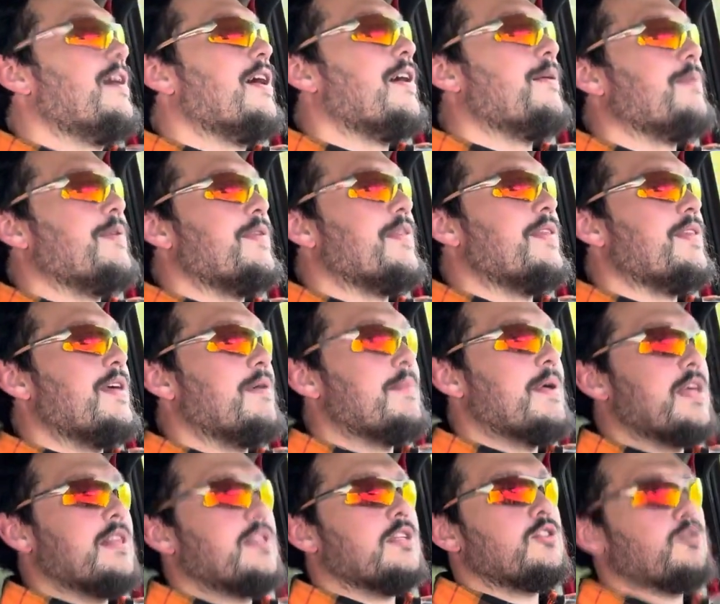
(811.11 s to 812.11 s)
And then they
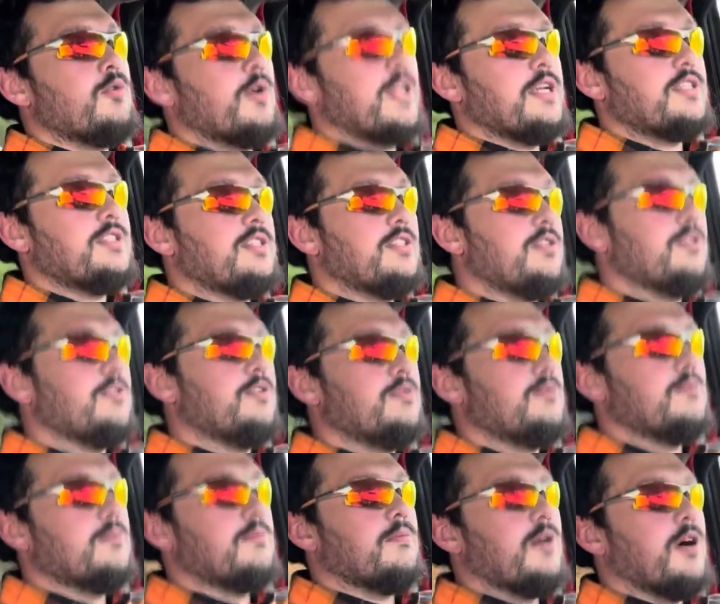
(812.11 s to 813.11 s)
made the 22
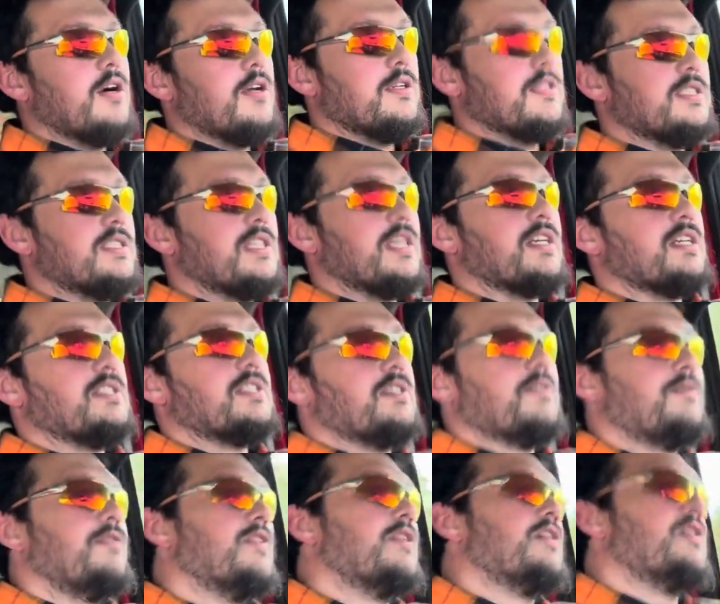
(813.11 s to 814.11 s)
models like a
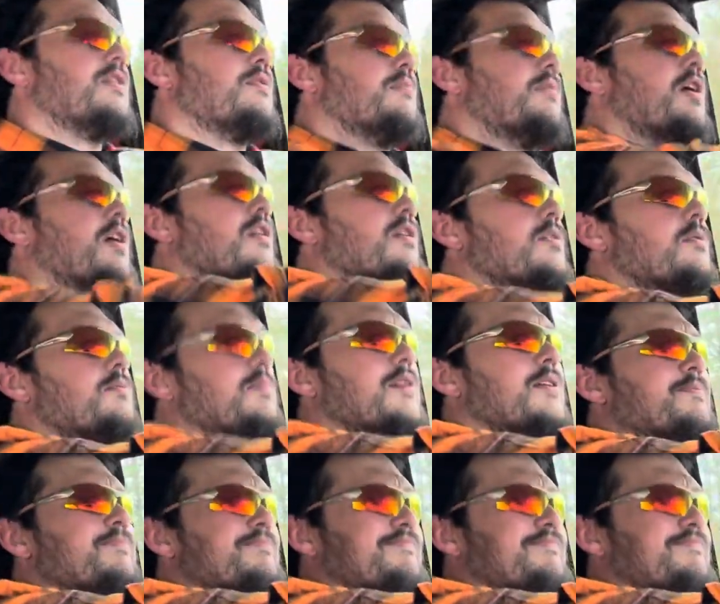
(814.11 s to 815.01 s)
civilian model, but